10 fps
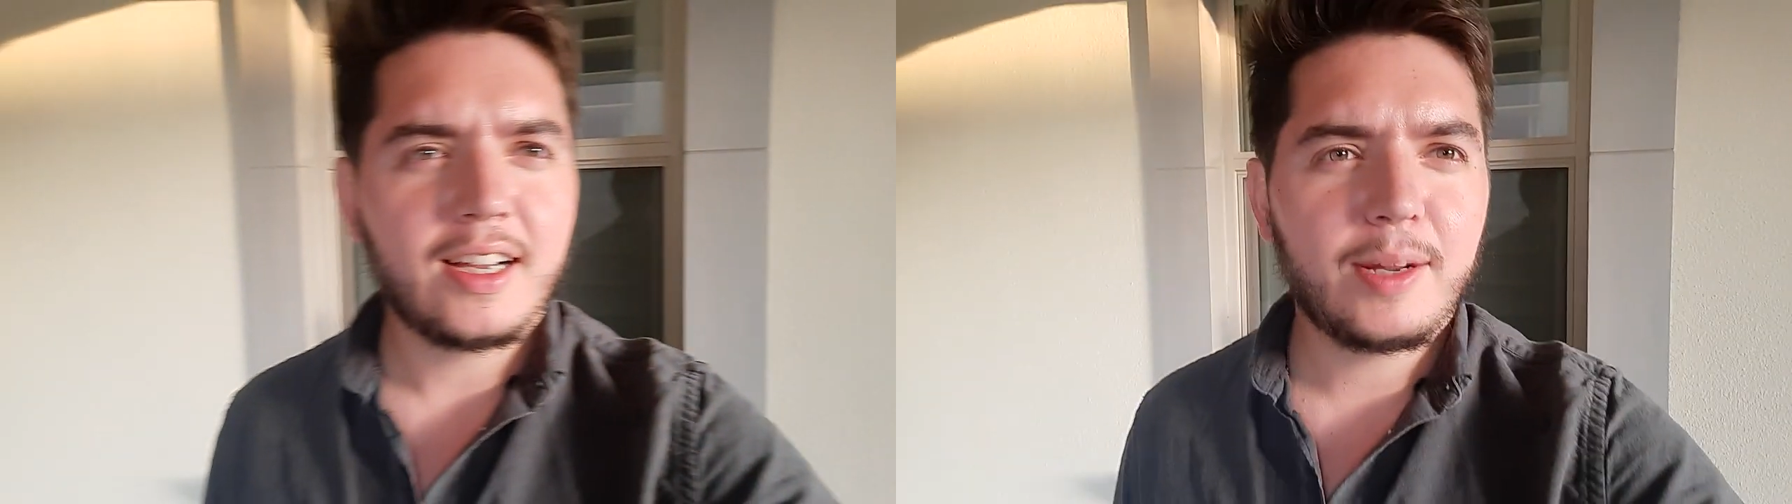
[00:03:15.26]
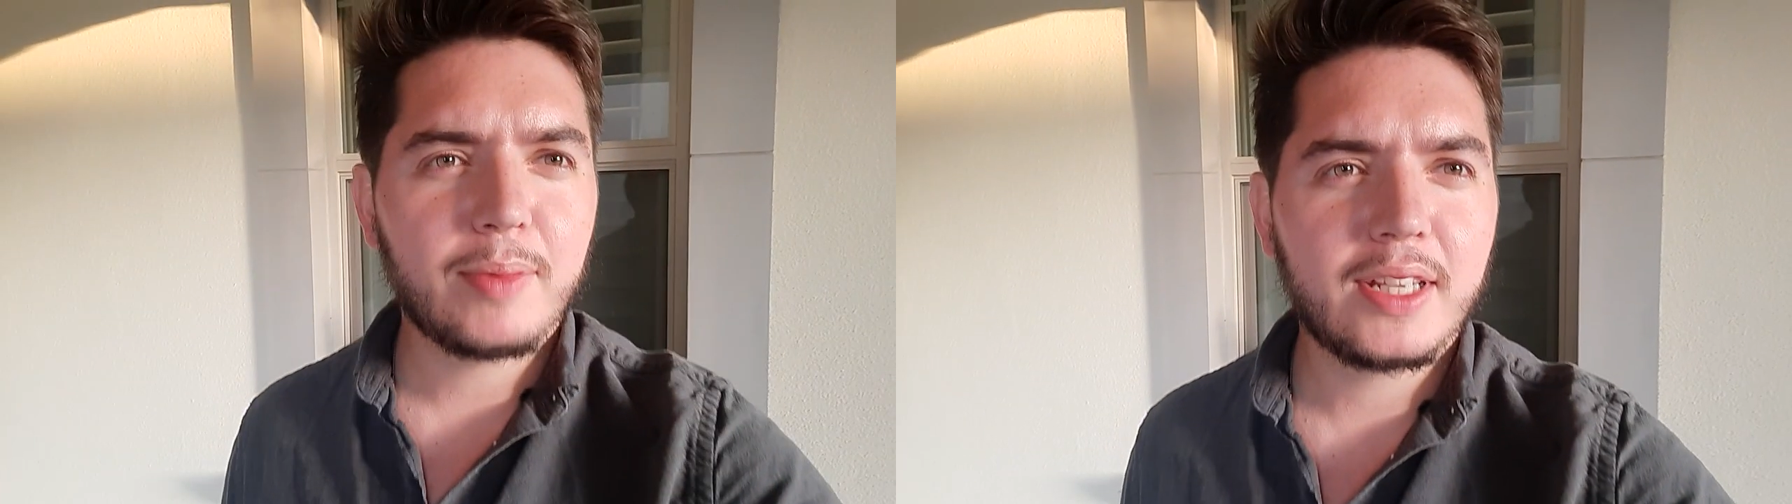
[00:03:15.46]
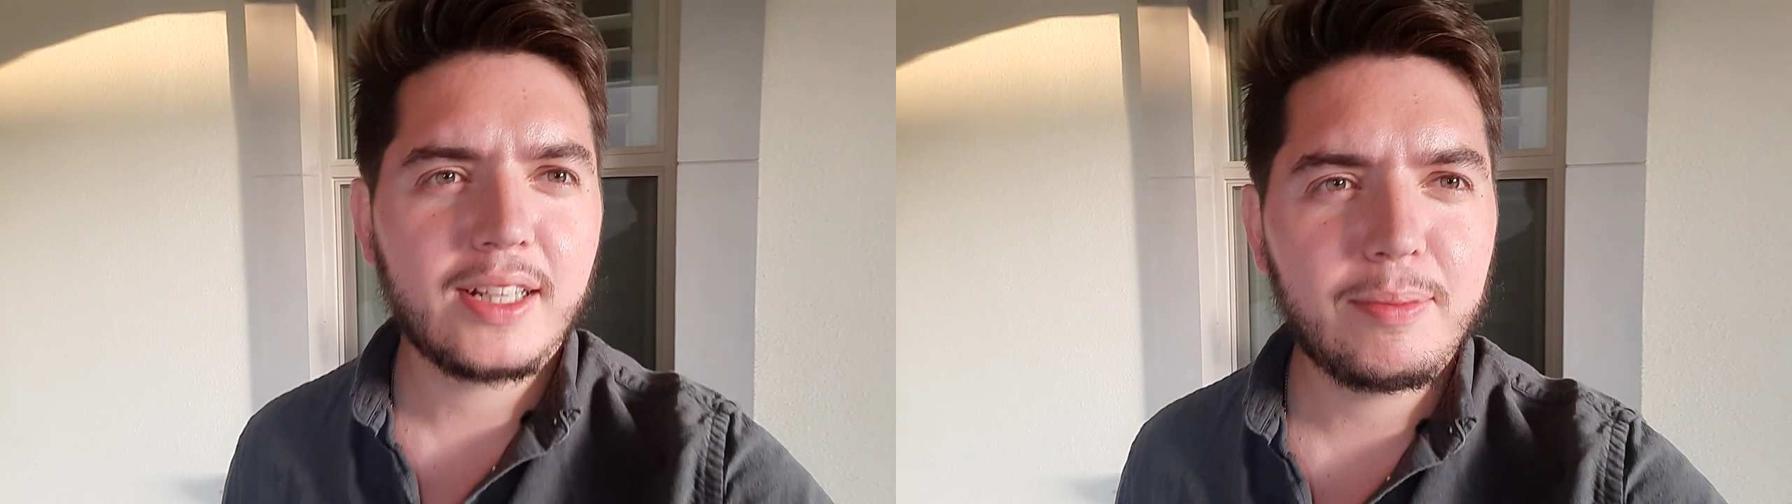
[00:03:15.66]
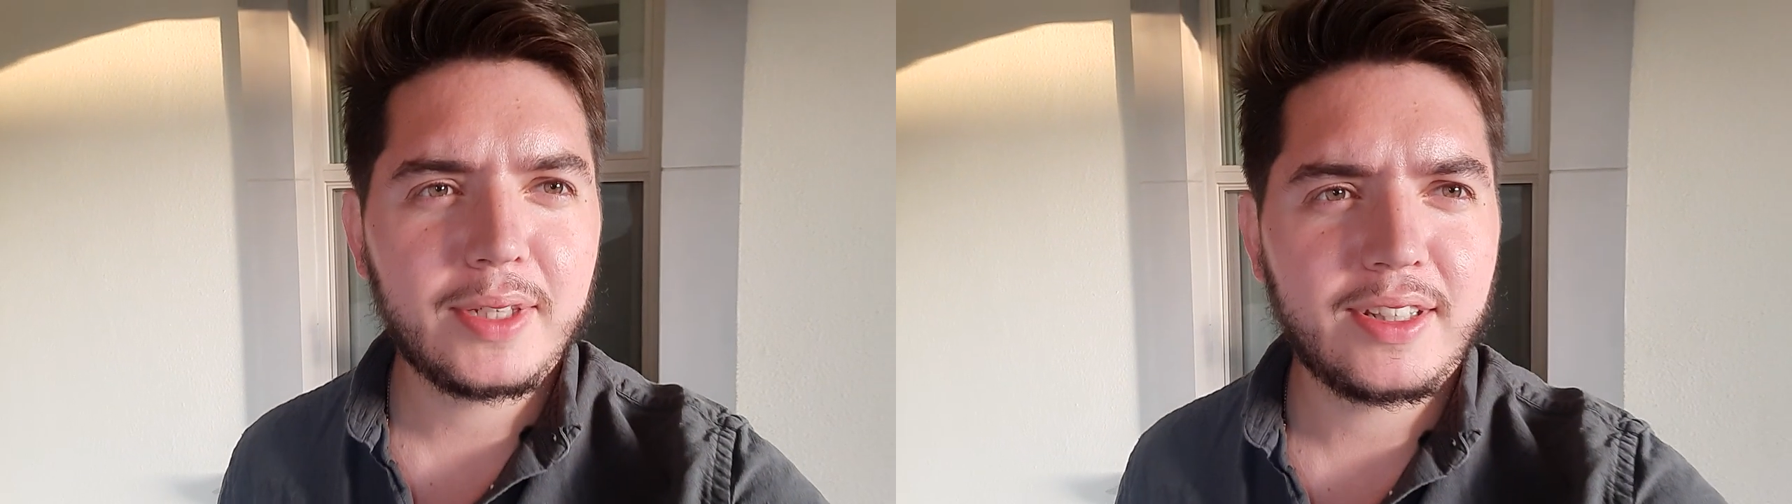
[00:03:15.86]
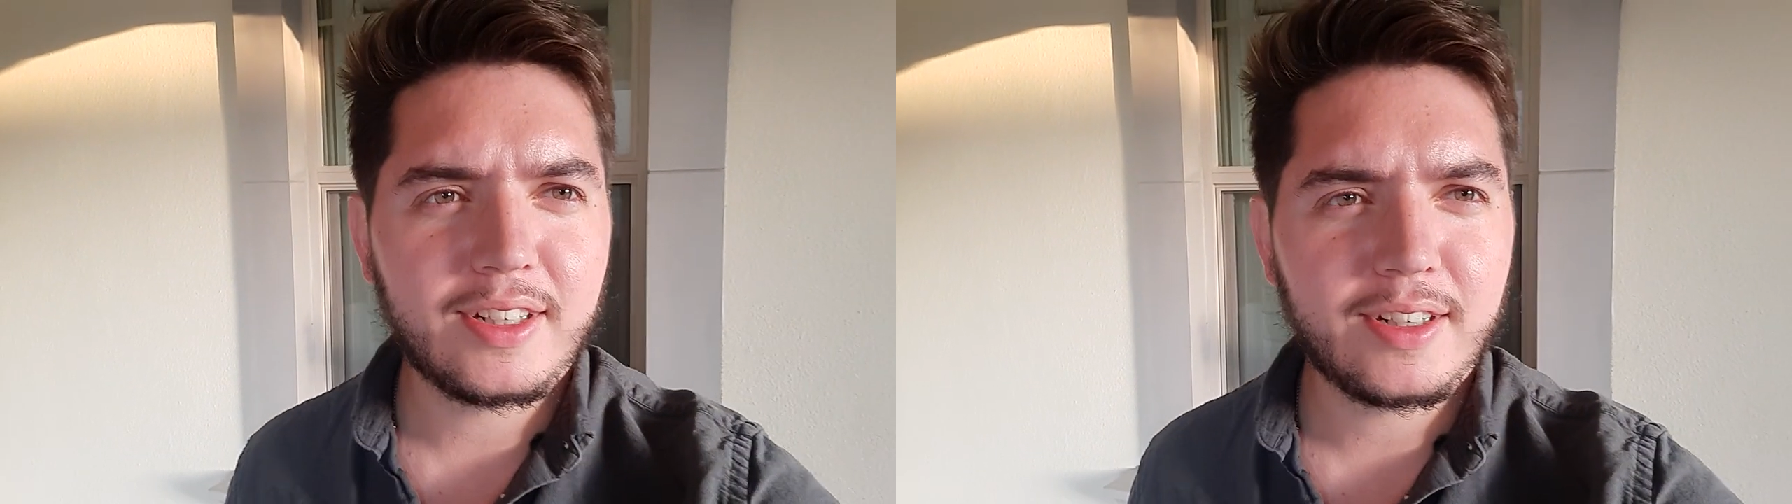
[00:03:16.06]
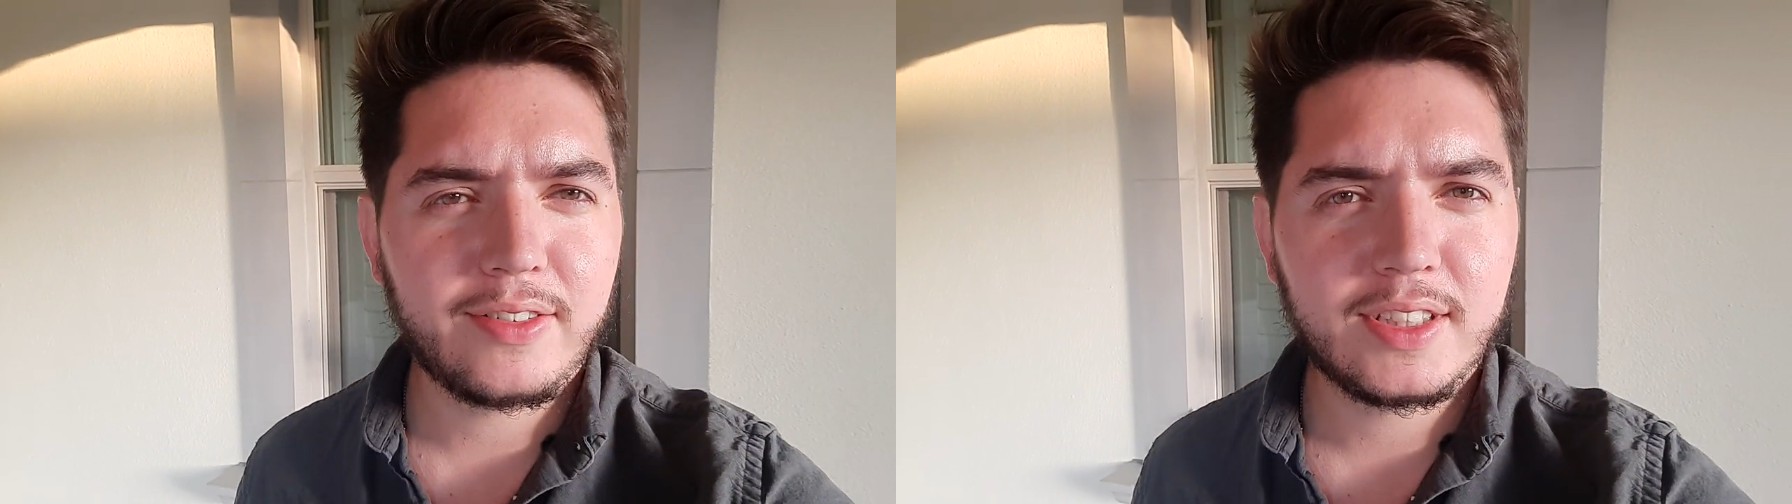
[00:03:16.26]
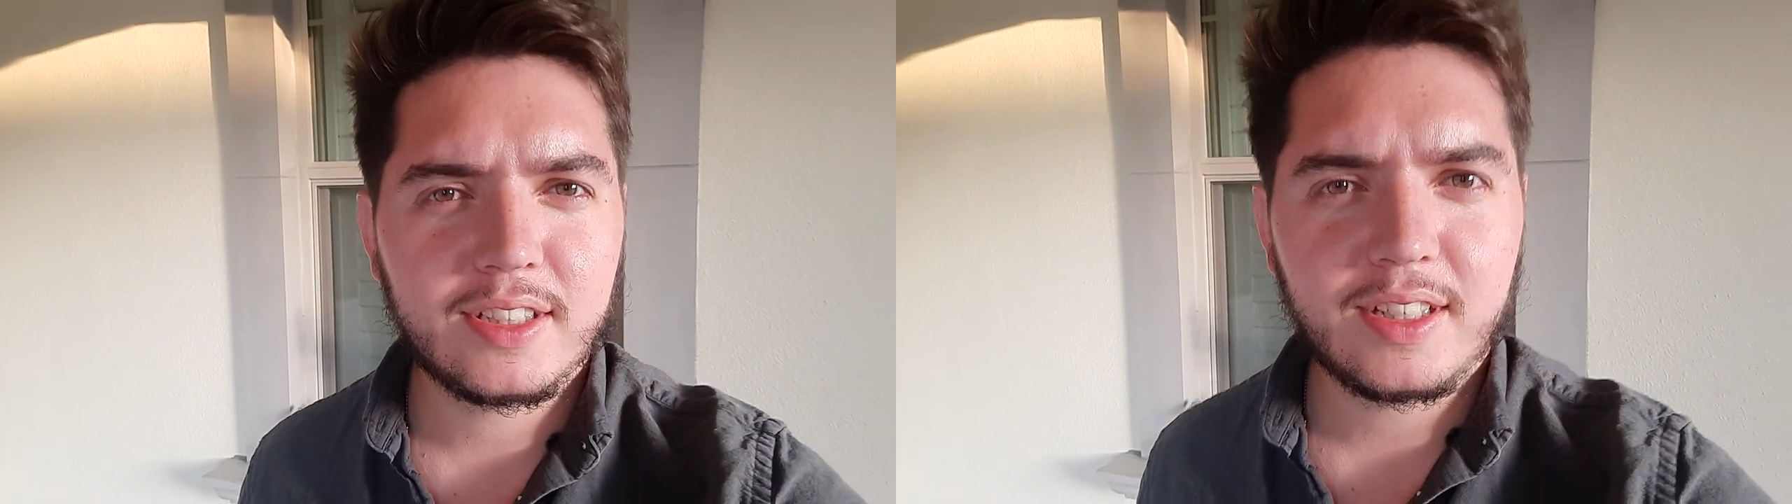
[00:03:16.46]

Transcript: I'm a little bit nervous.